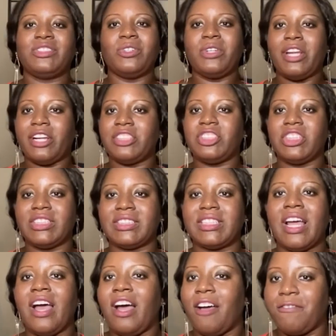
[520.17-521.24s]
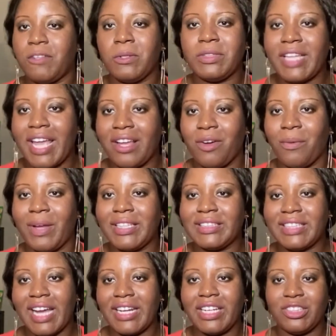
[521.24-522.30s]
So here's just a few
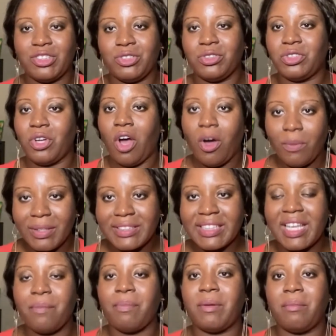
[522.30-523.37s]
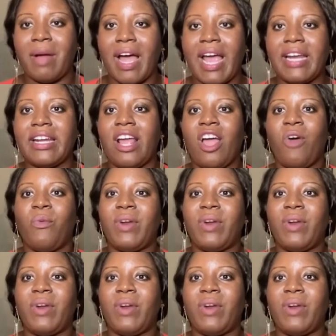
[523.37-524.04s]
takeaways that I need you to always keep in mind